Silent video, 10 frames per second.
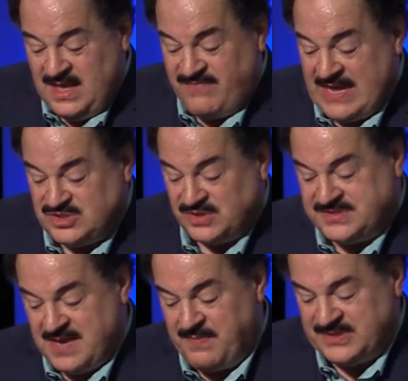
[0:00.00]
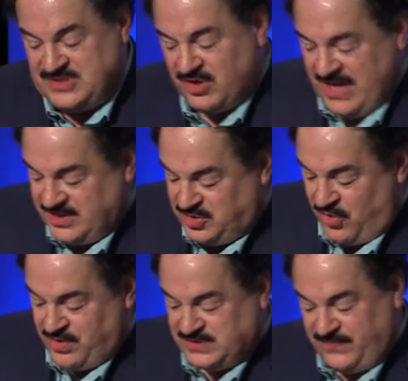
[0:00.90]
Evangel Temple is your
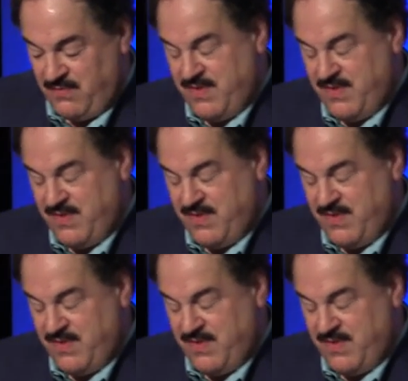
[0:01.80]
headquarters for